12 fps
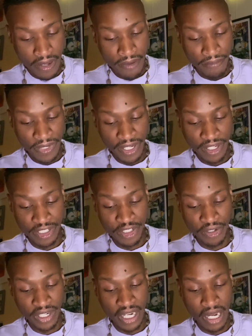because
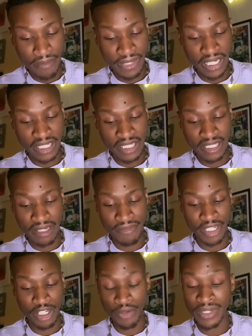you're coming into
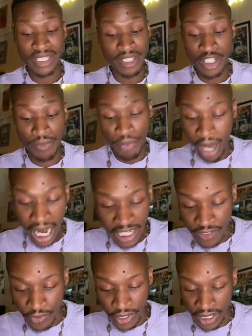something new. It's a surprise
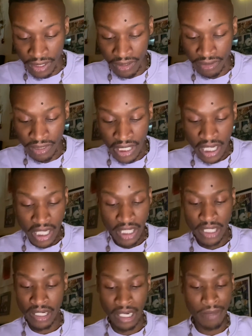for you.
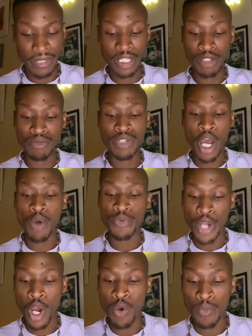You know what I mean? You don't
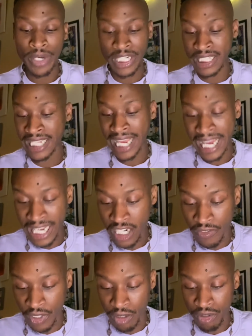know what is ahead
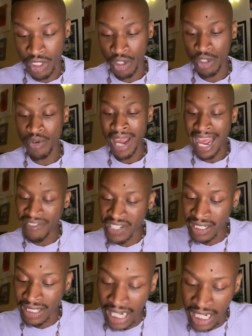of you. So you have to
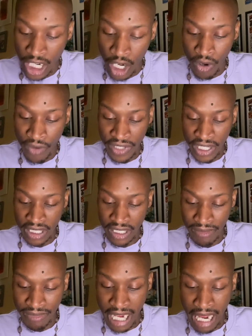let go of things
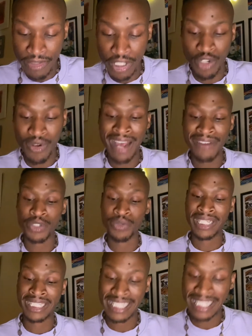sometimes and you have to
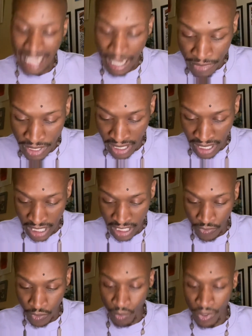accept things
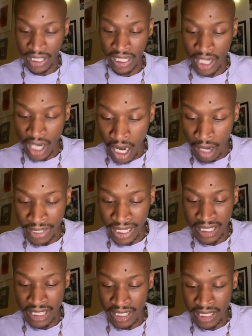for what they are
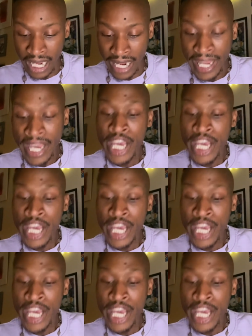because it's like